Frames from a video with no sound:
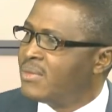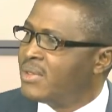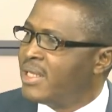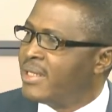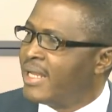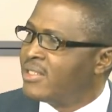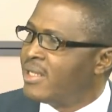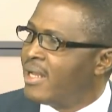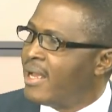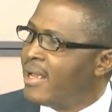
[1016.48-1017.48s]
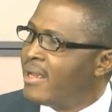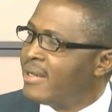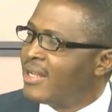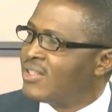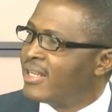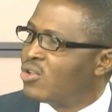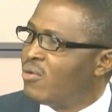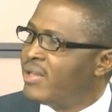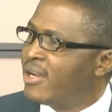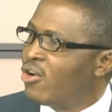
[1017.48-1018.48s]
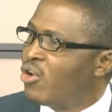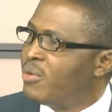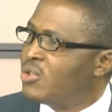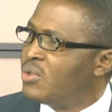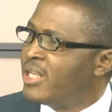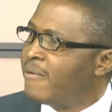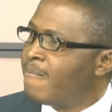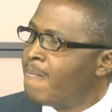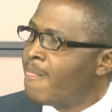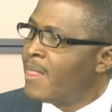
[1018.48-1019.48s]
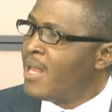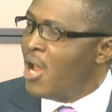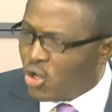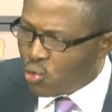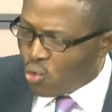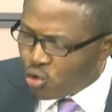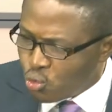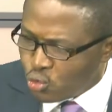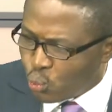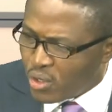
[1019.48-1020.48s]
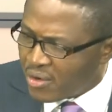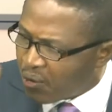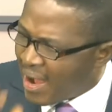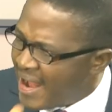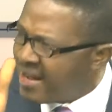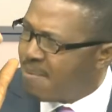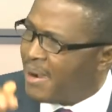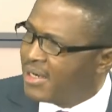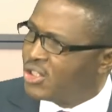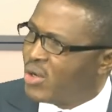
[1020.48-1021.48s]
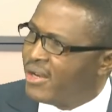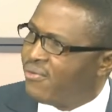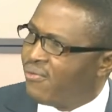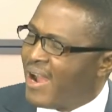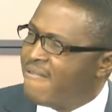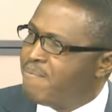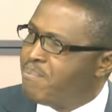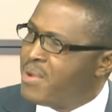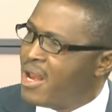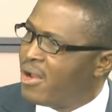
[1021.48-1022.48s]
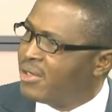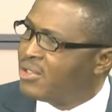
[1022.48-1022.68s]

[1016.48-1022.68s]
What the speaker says: in that sector of the economy today? We read about the $25 billion